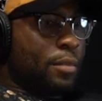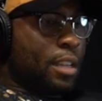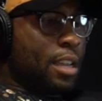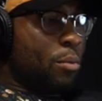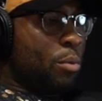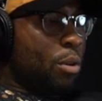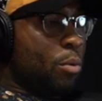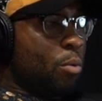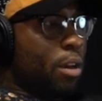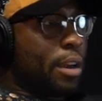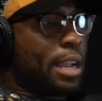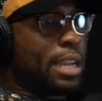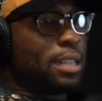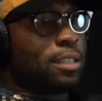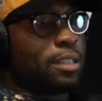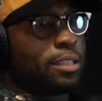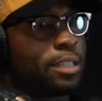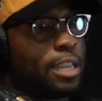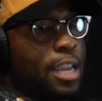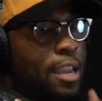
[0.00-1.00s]
yeah, we work as
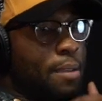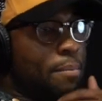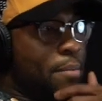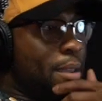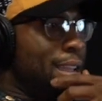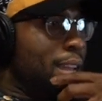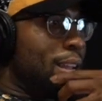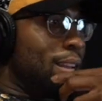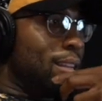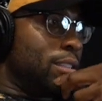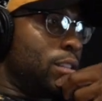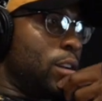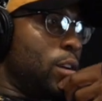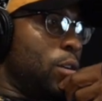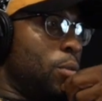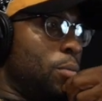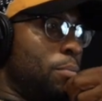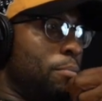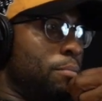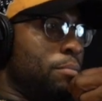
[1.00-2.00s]
a team, man.
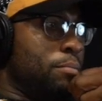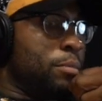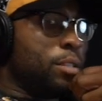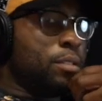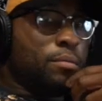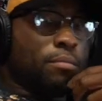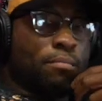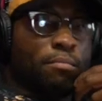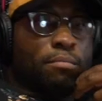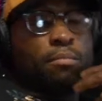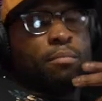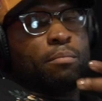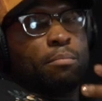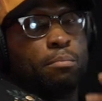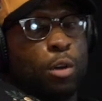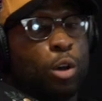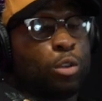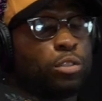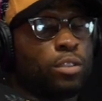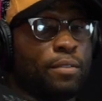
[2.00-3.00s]
So m-
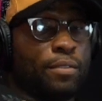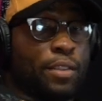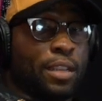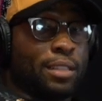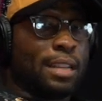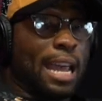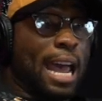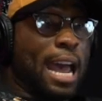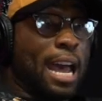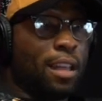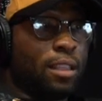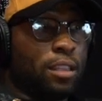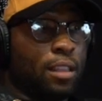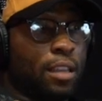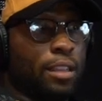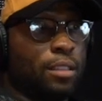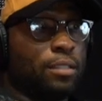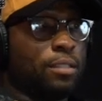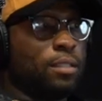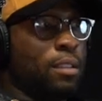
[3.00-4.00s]
most of his
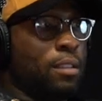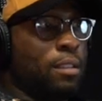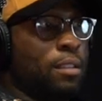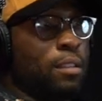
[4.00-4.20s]
athletes,